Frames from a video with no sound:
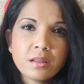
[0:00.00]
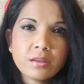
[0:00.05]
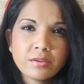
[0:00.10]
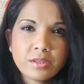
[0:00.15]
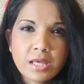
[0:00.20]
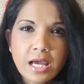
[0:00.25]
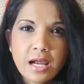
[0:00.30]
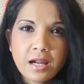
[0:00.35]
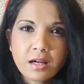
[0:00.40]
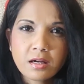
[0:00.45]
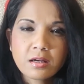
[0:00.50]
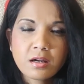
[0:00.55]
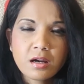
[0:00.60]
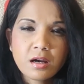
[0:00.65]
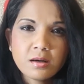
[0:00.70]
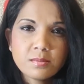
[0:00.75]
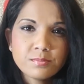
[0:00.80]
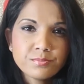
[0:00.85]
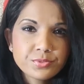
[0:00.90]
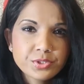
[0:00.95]
that
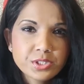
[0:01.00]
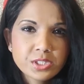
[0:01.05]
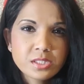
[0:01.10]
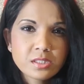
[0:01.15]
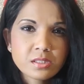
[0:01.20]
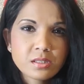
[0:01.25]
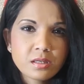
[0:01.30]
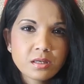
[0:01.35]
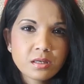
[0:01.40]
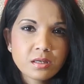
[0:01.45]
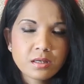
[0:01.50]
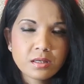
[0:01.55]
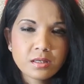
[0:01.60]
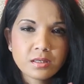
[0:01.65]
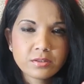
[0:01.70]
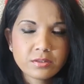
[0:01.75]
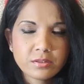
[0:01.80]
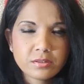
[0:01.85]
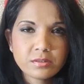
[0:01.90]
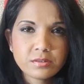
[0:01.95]
comes,
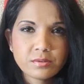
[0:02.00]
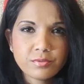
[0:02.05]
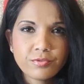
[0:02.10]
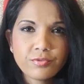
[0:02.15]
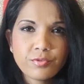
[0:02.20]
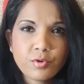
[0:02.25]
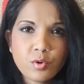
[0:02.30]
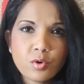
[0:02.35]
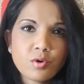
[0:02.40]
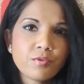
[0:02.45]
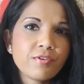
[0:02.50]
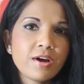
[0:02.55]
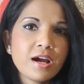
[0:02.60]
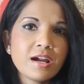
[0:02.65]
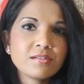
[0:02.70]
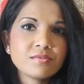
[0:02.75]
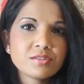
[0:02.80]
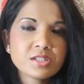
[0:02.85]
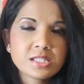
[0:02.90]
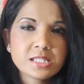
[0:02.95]
the 4 or
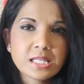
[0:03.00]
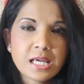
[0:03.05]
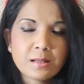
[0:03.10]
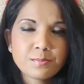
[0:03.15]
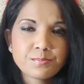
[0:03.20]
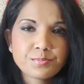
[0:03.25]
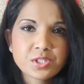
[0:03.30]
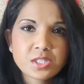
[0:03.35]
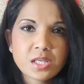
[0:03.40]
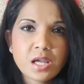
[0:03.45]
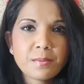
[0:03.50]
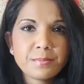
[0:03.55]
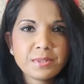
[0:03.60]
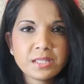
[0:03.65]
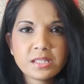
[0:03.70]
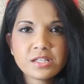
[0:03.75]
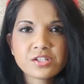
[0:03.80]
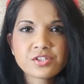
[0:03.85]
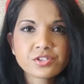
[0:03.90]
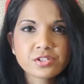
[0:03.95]
5 steps. I
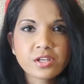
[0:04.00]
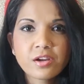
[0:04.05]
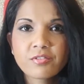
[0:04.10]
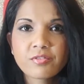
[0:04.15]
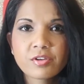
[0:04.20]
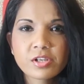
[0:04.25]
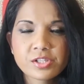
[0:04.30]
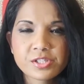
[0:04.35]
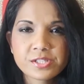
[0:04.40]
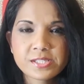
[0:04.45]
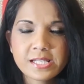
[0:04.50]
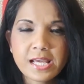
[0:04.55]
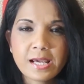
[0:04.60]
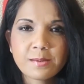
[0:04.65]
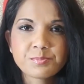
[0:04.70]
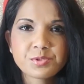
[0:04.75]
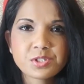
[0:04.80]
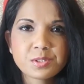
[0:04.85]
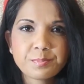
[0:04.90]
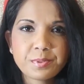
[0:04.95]
mean, there's several
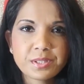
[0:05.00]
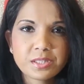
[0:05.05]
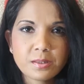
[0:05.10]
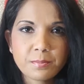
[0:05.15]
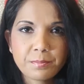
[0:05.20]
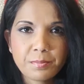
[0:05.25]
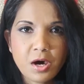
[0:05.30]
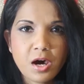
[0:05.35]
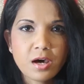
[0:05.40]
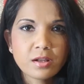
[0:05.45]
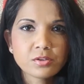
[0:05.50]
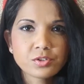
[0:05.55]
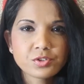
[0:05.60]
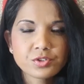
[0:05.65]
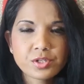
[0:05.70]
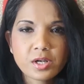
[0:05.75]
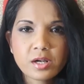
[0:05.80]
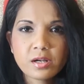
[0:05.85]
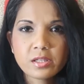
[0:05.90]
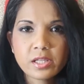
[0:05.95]
steps, but the
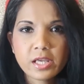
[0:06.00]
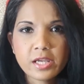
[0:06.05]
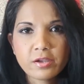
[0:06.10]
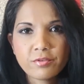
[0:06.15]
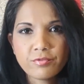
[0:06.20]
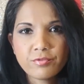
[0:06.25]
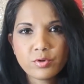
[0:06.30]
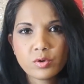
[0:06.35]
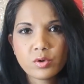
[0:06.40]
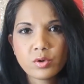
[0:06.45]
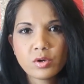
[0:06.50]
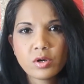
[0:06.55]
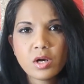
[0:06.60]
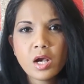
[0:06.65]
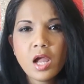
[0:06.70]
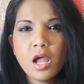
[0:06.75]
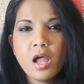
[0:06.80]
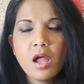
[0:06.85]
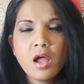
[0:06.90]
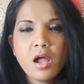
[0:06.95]
bottles are like for
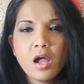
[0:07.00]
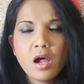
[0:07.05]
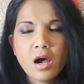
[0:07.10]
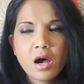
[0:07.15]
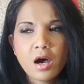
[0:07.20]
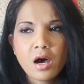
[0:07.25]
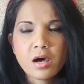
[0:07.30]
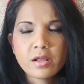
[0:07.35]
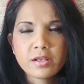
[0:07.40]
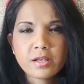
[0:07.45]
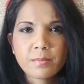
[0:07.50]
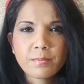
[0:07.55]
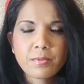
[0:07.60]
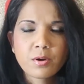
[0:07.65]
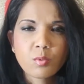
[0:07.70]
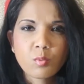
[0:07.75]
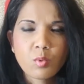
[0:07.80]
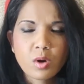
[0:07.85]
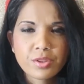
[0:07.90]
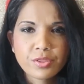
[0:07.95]

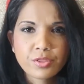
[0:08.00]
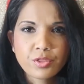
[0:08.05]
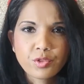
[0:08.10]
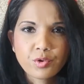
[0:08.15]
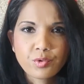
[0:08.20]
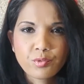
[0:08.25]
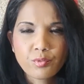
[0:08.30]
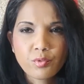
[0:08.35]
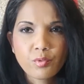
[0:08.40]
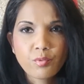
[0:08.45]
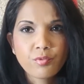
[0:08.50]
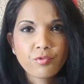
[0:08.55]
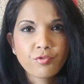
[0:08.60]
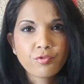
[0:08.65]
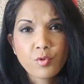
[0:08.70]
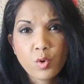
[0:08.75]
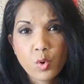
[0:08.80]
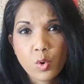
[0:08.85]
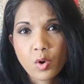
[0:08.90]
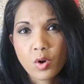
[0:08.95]
number 1 through
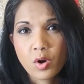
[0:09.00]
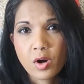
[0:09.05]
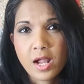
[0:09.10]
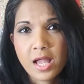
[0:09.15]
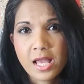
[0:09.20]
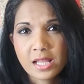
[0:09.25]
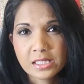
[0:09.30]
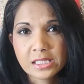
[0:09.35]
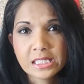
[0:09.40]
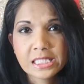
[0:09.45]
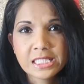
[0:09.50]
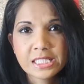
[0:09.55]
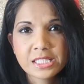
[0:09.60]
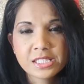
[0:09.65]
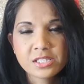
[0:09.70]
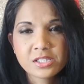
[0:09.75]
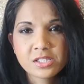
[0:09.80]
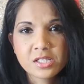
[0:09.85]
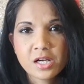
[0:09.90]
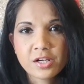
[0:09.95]
4 at
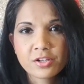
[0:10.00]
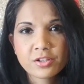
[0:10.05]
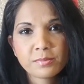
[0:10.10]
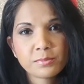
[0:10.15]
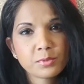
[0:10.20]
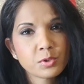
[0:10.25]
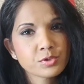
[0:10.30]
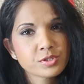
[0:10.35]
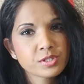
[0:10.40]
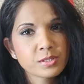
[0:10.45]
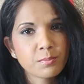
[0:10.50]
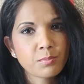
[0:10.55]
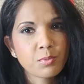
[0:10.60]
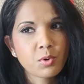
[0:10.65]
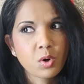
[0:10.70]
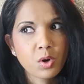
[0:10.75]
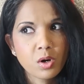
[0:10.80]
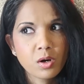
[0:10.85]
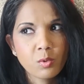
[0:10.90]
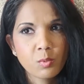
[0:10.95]
least are the most
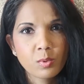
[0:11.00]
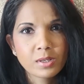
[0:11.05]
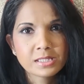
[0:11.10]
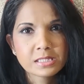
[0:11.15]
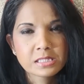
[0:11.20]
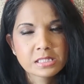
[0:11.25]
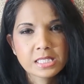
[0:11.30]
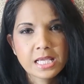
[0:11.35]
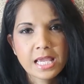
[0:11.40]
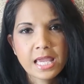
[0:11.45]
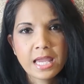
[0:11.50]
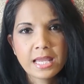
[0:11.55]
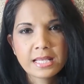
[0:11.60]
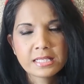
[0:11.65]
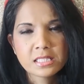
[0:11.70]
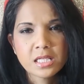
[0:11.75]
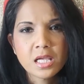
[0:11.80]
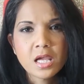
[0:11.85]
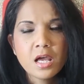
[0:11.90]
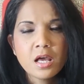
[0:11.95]
important ones,
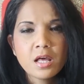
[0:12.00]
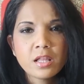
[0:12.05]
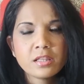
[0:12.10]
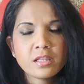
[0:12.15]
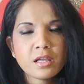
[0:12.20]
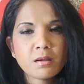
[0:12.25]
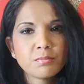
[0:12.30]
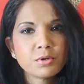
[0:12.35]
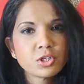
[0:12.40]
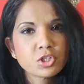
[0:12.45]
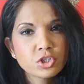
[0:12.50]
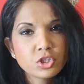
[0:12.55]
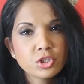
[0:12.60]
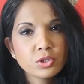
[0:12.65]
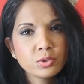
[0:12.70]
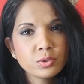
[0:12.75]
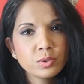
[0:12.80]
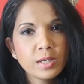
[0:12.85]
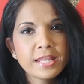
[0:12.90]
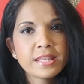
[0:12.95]
and number
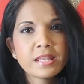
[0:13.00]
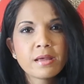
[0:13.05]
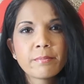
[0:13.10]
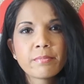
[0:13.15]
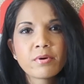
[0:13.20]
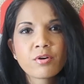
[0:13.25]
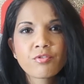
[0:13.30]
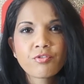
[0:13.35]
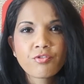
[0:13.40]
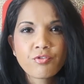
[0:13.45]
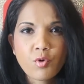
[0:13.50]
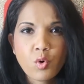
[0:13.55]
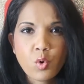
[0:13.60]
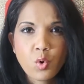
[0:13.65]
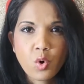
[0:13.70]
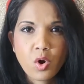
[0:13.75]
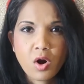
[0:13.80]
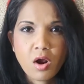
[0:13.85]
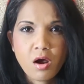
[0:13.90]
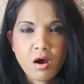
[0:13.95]
2 and number
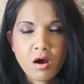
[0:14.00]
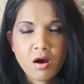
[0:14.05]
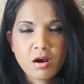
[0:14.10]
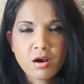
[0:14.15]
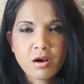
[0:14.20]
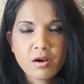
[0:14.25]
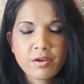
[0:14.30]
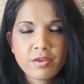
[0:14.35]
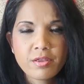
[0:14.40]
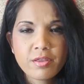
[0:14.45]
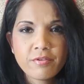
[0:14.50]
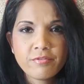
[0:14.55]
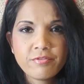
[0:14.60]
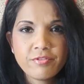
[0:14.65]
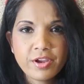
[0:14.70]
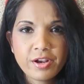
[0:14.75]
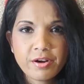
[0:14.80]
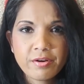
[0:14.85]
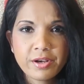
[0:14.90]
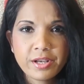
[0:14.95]
4 are
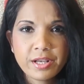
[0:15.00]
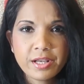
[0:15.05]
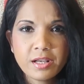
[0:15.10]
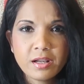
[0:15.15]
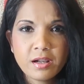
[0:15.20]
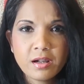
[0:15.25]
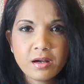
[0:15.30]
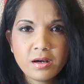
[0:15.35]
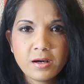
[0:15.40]
very